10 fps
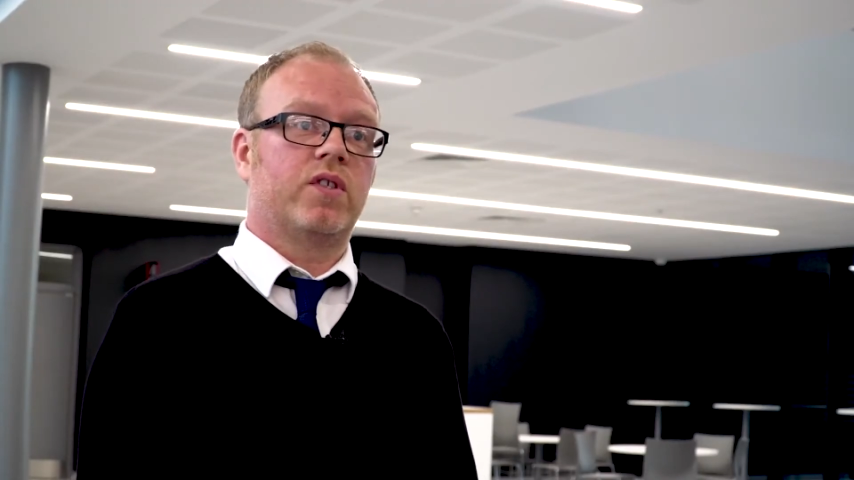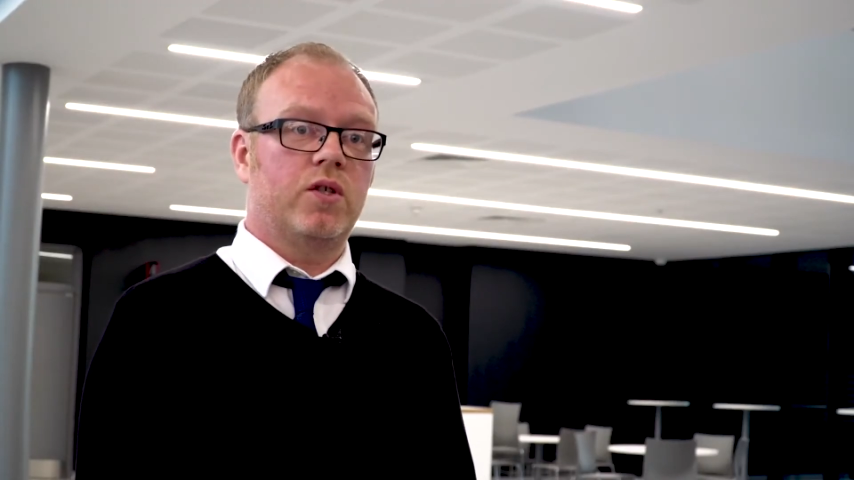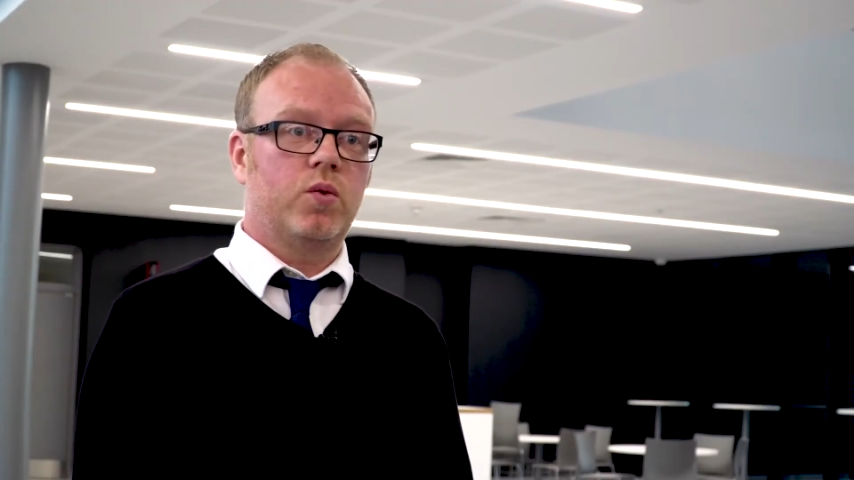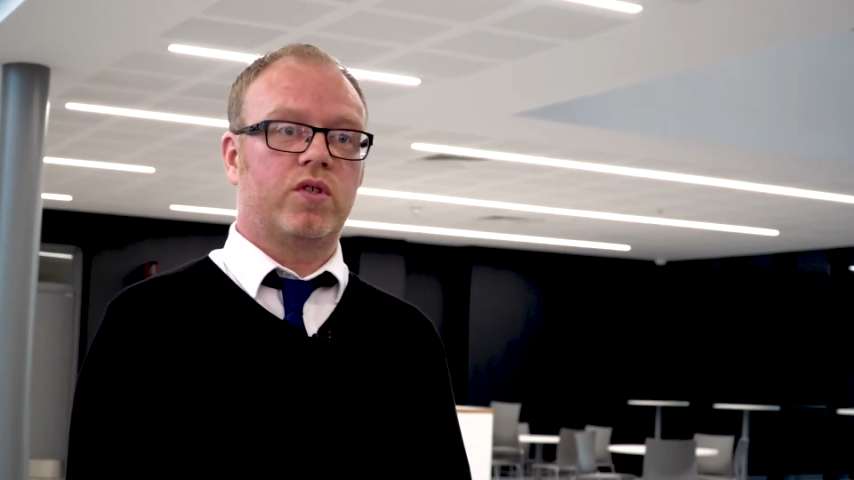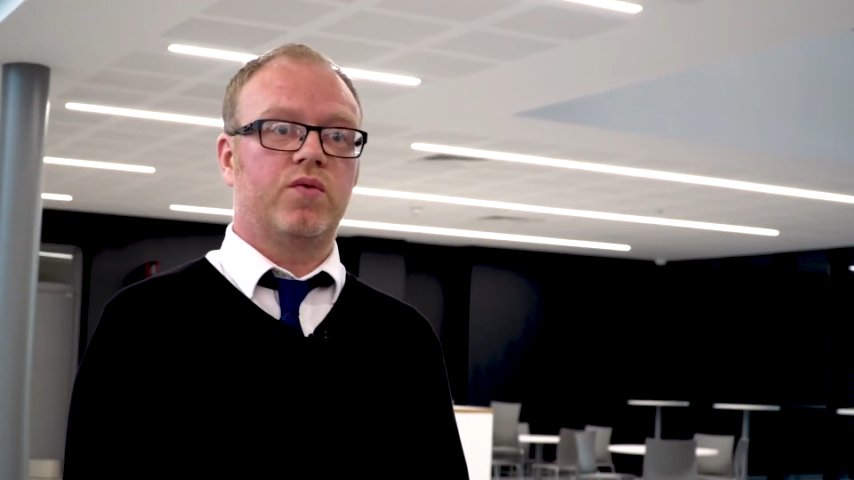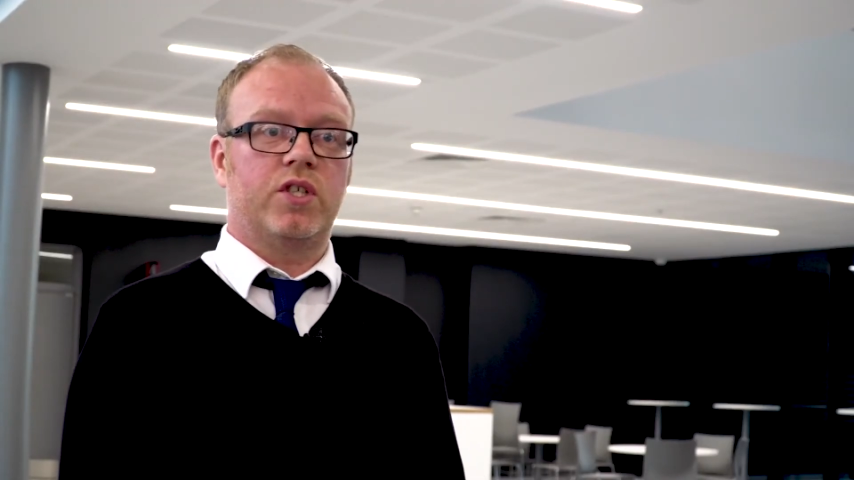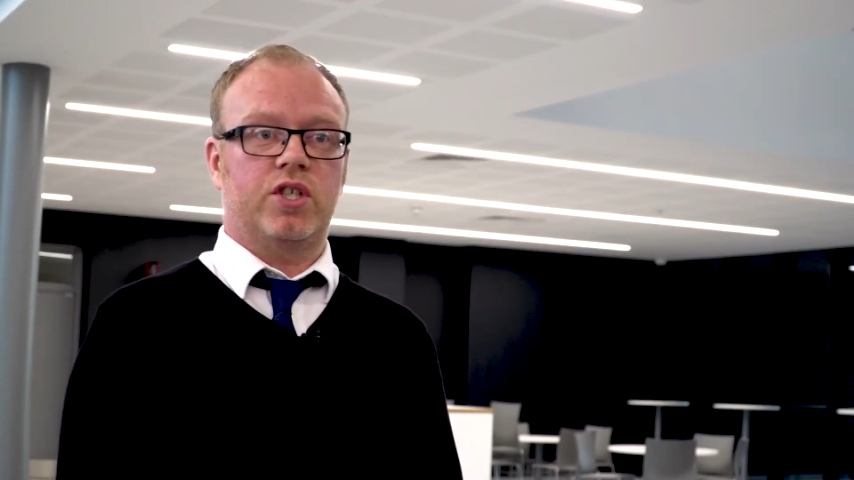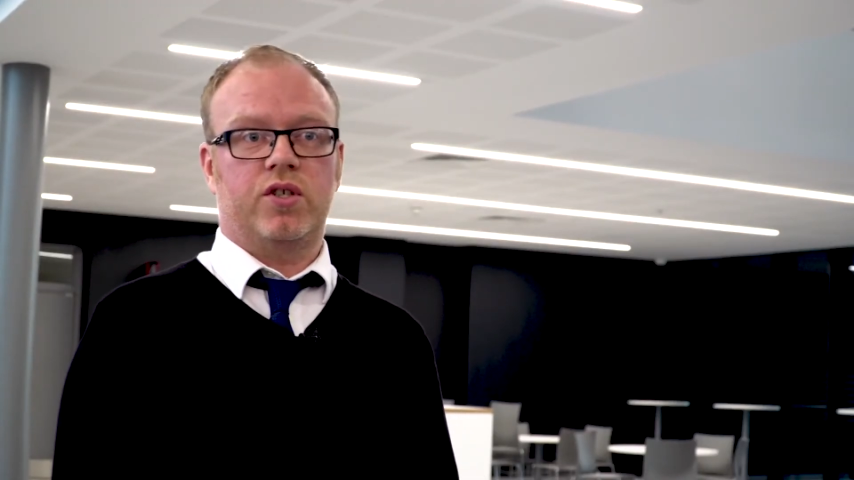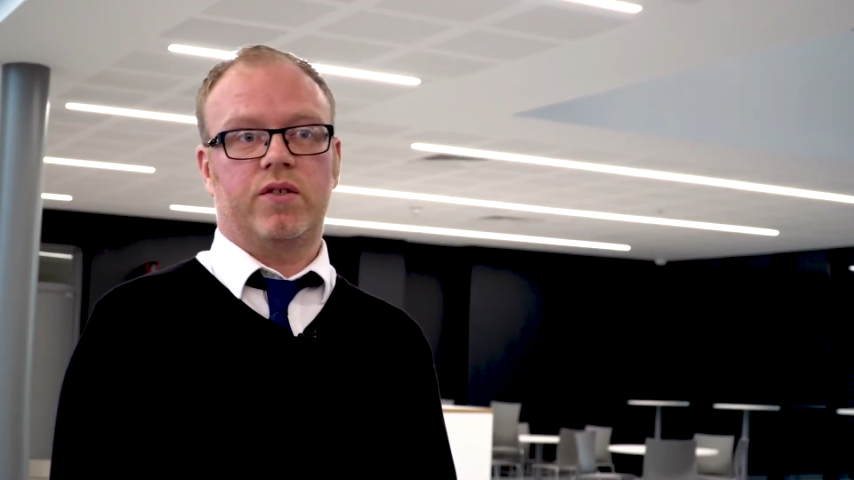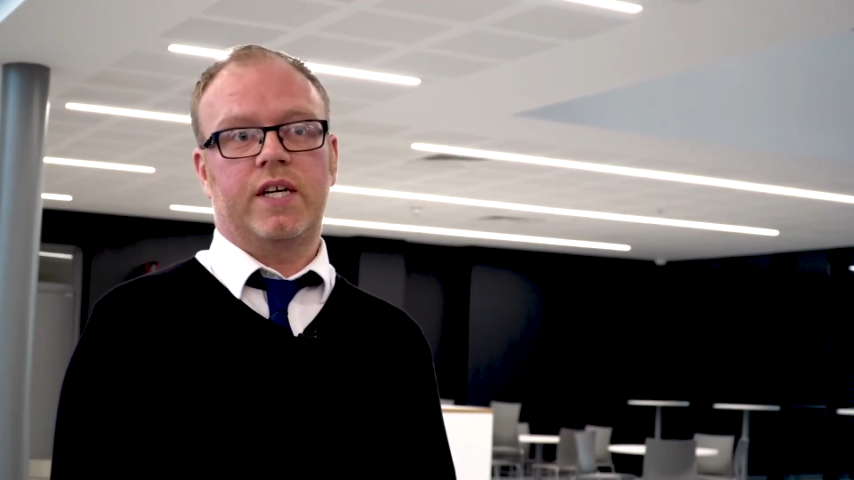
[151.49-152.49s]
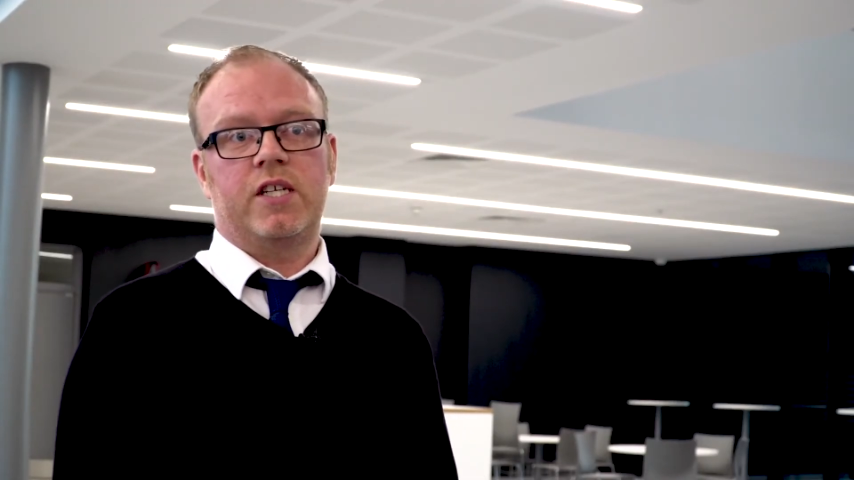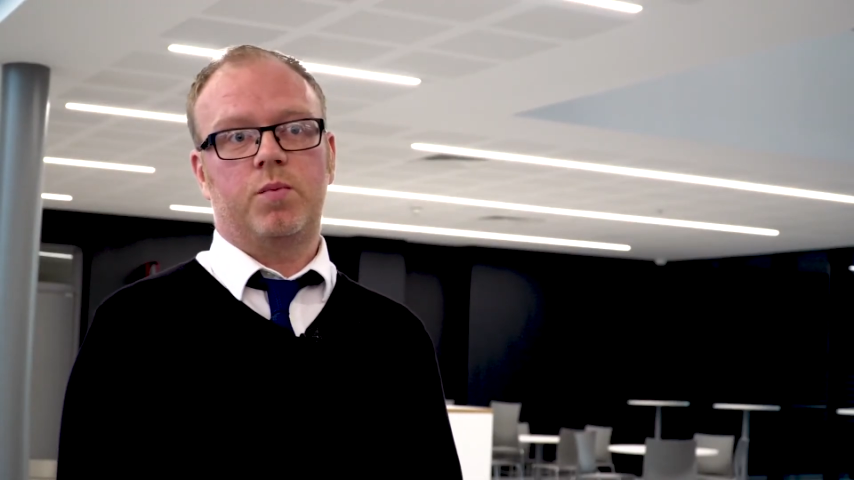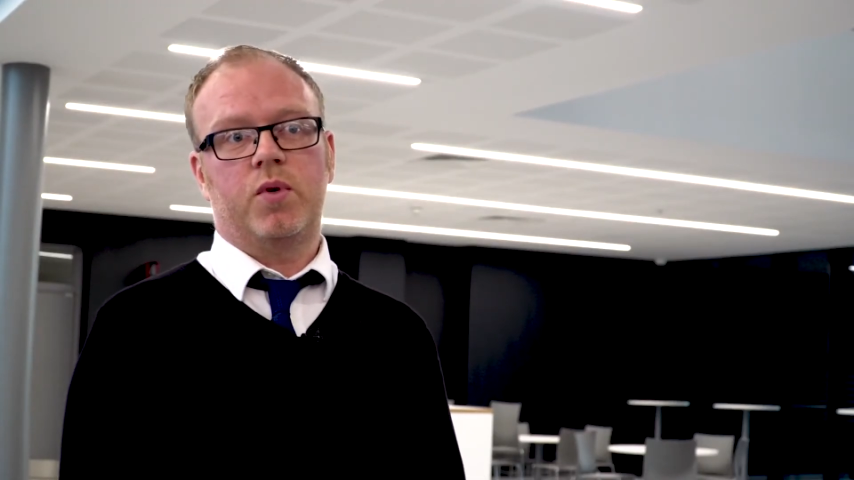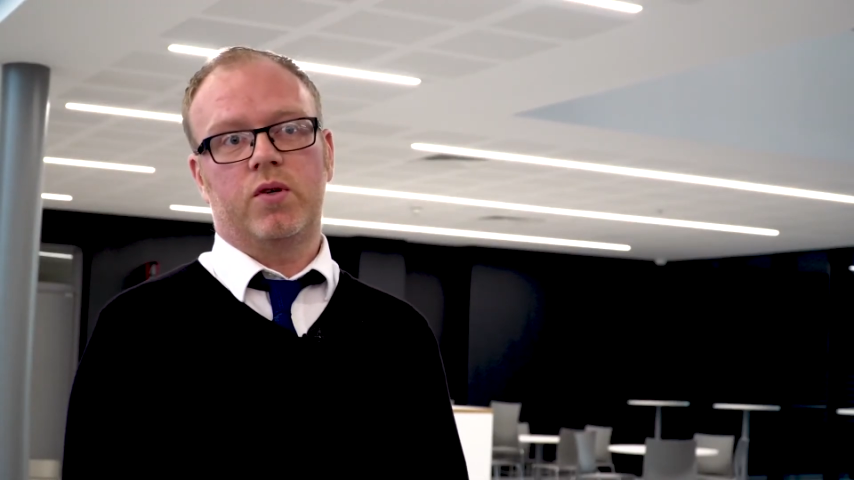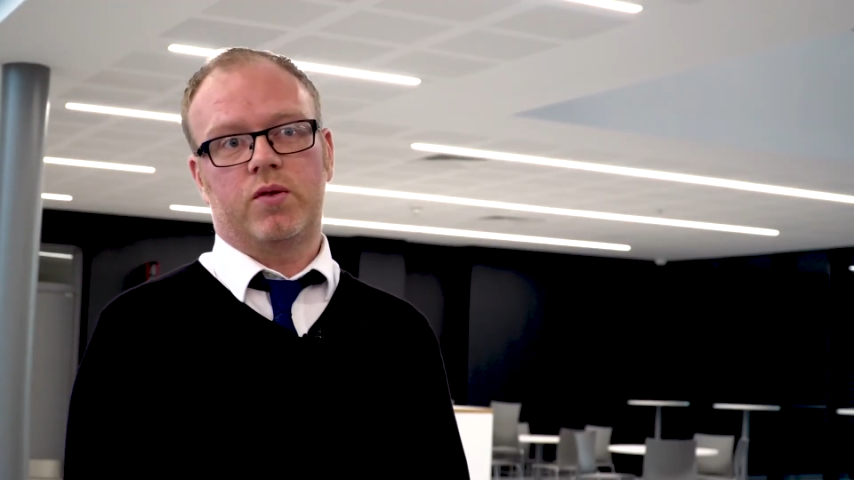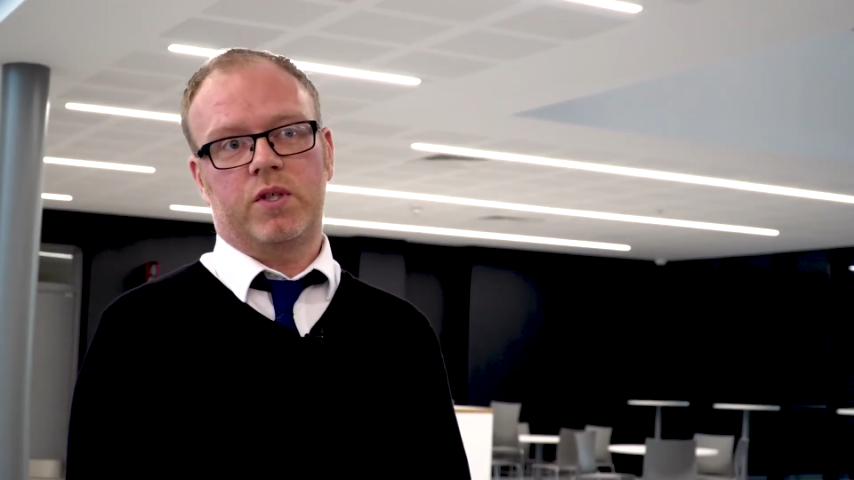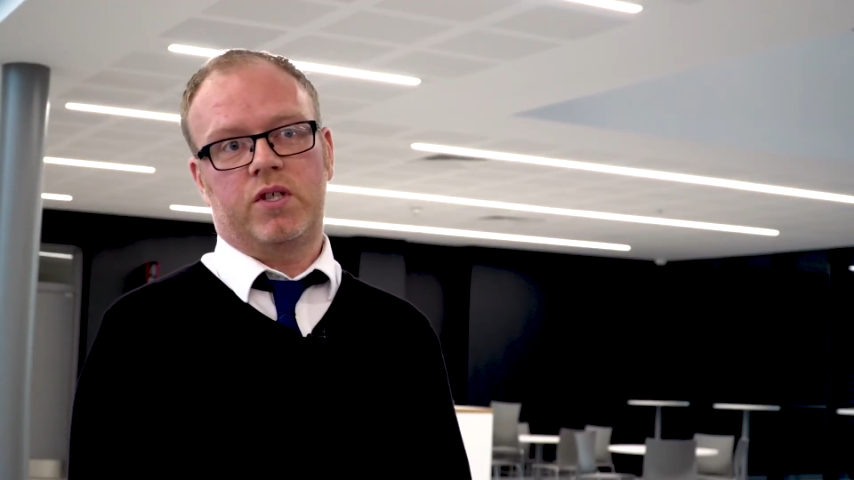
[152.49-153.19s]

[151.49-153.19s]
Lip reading: to use the Rigidor H board,